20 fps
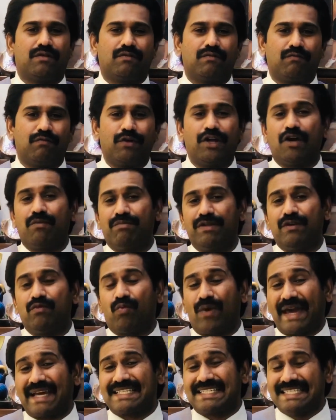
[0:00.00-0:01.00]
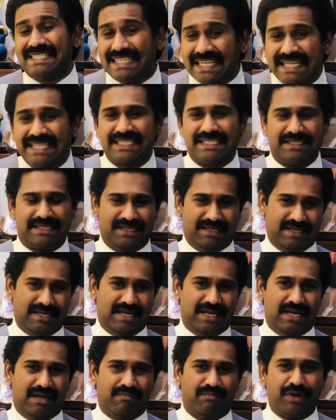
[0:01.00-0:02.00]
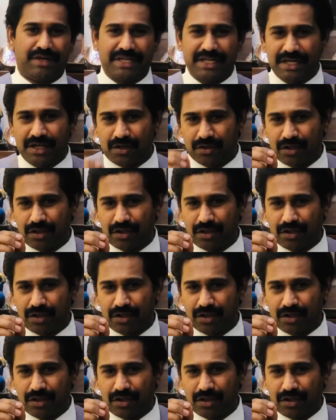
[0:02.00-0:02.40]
would have been vaccinated pertaining